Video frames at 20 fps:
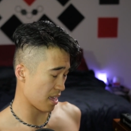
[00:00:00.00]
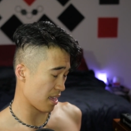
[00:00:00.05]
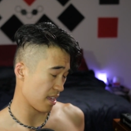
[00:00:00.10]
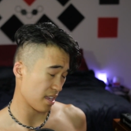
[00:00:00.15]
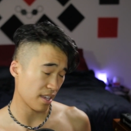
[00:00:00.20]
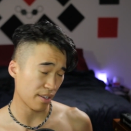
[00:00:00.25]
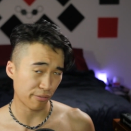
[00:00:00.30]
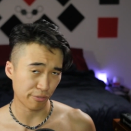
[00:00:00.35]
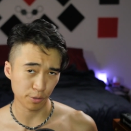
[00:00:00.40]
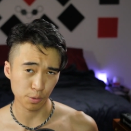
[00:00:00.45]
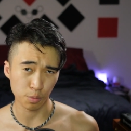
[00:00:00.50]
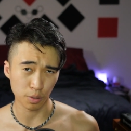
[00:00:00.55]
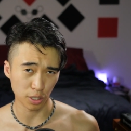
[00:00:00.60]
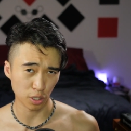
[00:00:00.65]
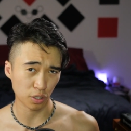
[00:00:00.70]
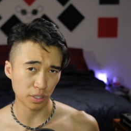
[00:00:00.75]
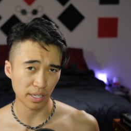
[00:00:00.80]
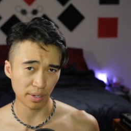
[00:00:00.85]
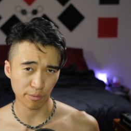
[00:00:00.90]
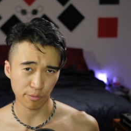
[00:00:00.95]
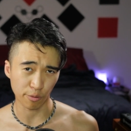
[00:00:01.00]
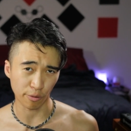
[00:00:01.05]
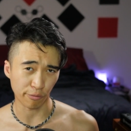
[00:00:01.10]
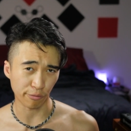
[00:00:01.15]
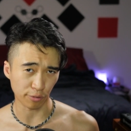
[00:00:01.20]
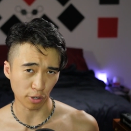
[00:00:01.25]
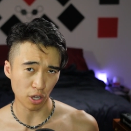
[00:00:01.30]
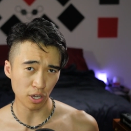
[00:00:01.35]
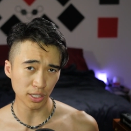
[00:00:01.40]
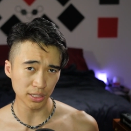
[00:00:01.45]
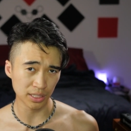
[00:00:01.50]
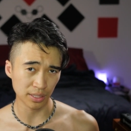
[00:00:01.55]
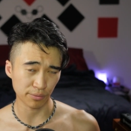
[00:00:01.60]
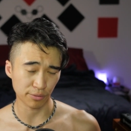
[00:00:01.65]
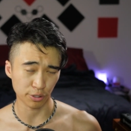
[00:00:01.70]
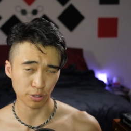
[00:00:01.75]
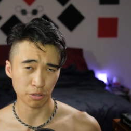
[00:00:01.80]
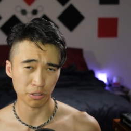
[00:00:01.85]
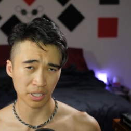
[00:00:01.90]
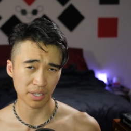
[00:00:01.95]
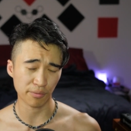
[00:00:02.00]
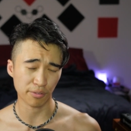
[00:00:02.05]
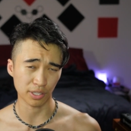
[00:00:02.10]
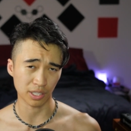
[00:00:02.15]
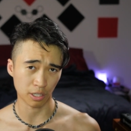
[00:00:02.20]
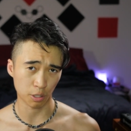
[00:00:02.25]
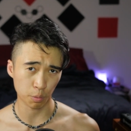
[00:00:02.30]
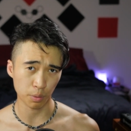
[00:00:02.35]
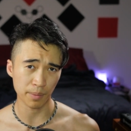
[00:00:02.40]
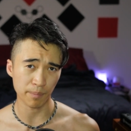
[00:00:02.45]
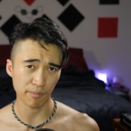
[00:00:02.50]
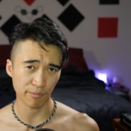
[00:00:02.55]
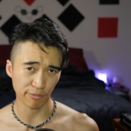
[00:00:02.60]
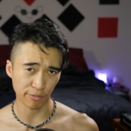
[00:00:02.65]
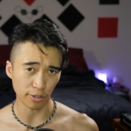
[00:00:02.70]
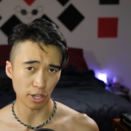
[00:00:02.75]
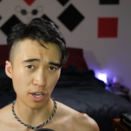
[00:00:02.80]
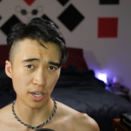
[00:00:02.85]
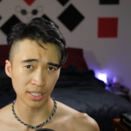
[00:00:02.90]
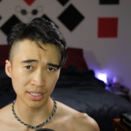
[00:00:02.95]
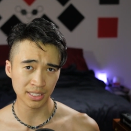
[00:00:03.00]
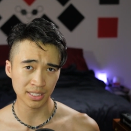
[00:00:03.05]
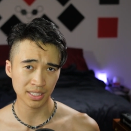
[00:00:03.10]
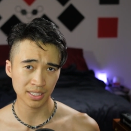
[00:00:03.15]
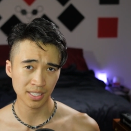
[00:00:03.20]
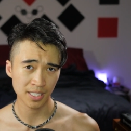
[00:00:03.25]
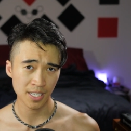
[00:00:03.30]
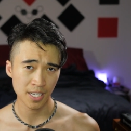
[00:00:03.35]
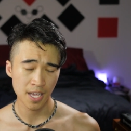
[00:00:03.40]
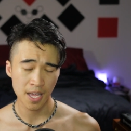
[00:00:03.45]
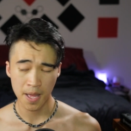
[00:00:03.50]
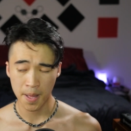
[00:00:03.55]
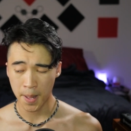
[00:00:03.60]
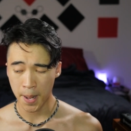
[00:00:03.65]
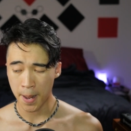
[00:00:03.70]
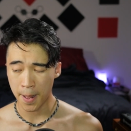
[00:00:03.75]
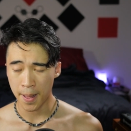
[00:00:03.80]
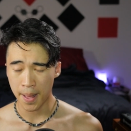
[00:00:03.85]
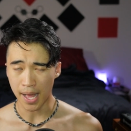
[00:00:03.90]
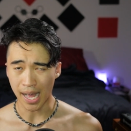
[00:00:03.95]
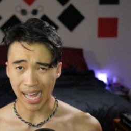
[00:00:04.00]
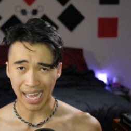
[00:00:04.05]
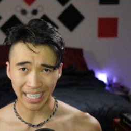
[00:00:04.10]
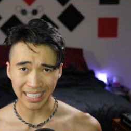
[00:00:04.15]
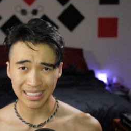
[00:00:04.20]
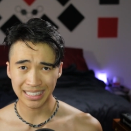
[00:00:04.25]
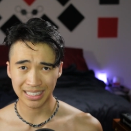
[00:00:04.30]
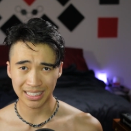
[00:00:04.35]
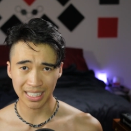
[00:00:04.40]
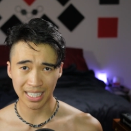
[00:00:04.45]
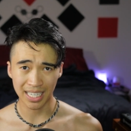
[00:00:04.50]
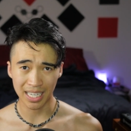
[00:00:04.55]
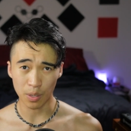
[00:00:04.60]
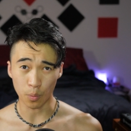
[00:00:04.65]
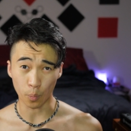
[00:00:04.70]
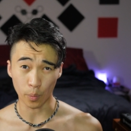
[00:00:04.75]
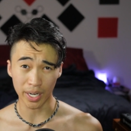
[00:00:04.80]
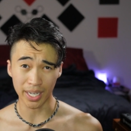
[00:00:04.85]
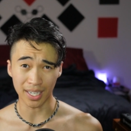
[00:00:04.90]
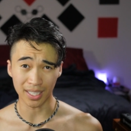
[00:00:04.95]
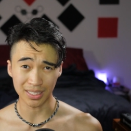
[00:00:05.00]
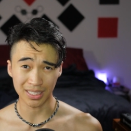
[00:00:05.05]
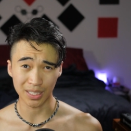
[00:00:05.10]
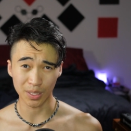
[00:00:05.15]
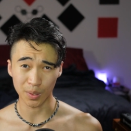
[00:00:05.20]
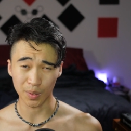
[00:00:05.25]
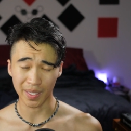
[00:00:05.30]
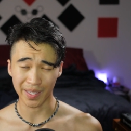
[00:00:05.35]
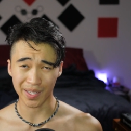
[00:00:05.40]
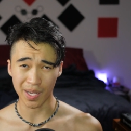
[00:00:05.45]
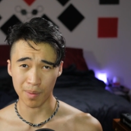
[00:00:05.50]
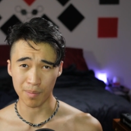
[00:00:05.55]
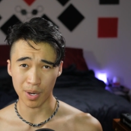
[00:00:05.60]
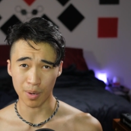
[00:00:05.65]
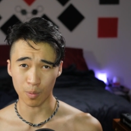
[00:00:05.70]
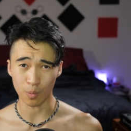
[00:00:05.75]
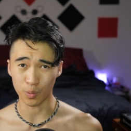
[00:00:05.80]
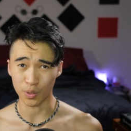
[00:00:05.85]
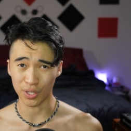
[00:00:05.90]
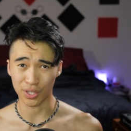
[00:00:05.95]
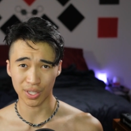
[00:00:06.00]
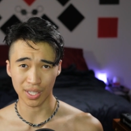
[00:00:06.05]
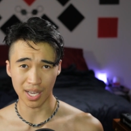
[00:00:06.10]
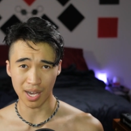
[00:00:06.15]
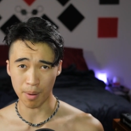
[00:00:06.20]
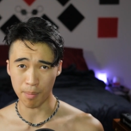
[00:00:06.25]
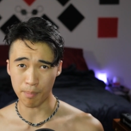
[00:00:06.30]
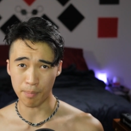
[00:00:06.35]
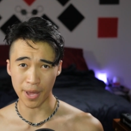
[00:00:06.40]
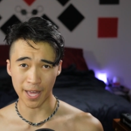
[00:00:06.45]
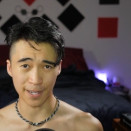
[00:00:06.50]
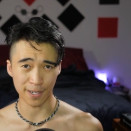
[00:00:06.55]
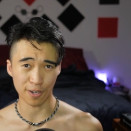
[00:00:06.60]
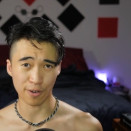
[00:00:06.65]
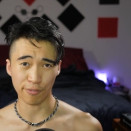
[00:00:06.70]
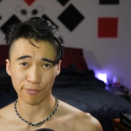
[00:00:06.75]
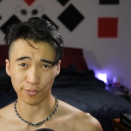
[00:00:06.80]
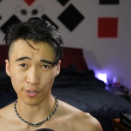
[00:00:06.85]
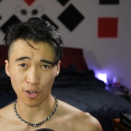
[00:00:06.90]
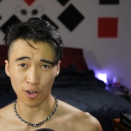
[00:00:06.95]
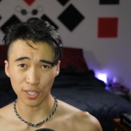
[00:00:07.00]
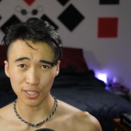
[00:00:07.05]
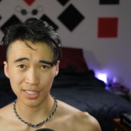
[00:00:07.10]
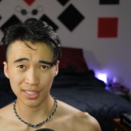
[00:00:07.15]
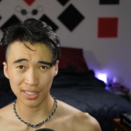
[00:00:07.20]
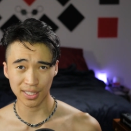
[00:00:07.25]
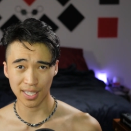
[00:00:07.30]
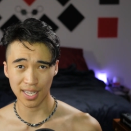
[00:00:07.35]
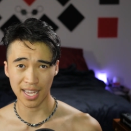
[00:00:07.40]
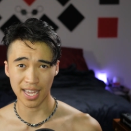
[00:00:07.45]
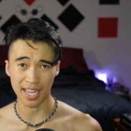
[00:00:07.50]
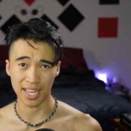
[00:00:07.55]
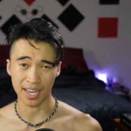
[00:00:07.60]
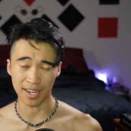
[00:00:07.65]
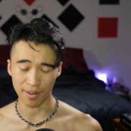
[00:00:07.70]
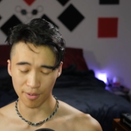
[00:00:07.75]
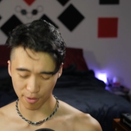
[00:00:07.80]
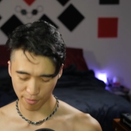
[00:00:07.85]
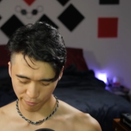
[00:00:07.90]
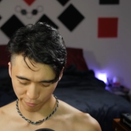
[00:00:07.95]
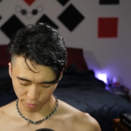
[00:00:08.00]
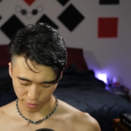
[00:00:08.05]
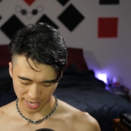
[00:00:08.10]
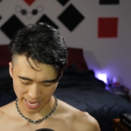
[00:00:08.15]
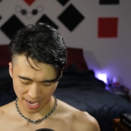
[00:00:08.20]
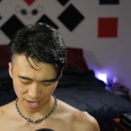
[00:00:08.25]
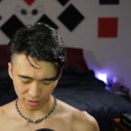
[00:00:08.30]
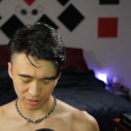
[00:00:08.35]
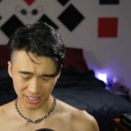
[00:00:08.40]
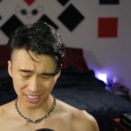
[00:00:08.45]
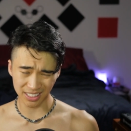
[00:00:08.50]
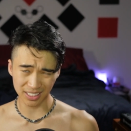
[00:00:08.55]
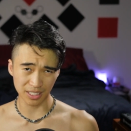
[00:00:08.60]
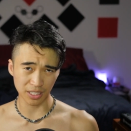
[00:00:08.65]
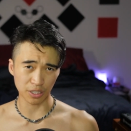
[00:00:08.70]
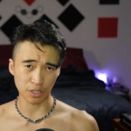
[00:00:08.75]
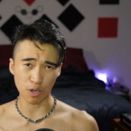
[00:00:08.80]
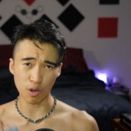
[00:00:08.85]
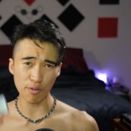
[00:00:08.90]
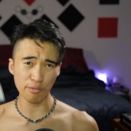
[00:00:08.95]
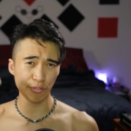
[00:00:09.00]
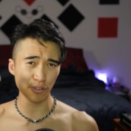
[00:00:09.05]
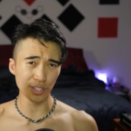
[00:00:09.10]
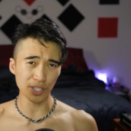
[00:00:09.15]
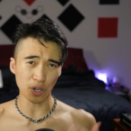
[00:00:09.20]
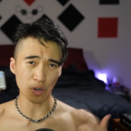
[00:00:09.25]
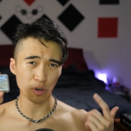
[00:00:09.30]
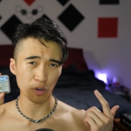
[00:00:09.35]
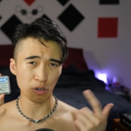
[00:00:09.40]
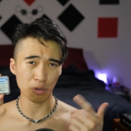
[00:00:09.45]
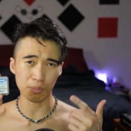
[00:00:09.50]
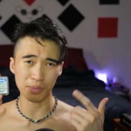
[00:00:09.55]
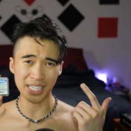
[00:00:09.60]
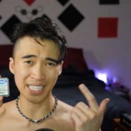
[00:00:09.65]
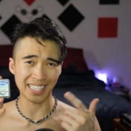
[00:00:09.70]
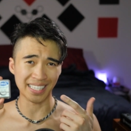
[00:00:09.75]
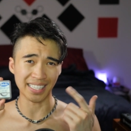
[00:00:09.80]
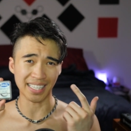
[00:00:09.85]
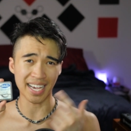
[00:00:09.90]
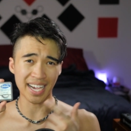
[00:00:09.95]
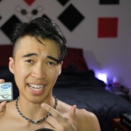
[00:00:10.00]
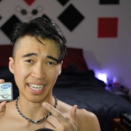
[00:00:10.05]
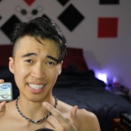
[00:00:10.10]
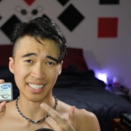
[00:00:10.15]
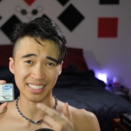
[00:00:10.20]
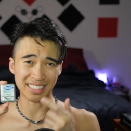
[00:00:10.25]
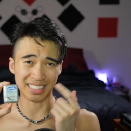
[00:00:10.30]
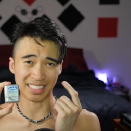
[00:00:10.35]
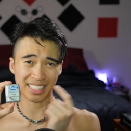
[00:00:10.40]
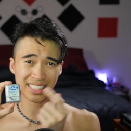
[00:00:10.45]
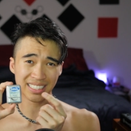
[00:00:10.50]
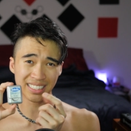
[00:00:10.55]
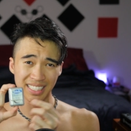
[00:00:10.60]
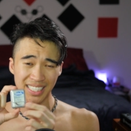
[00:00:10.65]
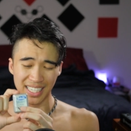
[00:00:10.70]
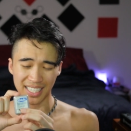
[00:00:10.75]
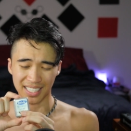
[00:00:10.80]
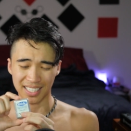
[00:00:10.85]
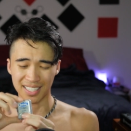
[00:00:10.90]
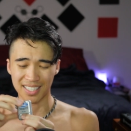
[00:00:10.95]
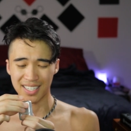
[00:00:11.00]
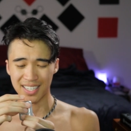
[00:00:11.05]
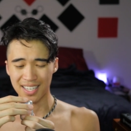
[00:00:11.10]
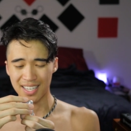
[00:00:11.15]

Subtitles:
If you were looking for floss, if you're looking for the Quip Floss, I'd say wait until they come up with a better floss, and for now, just go for the Oral-B Glide, because this thing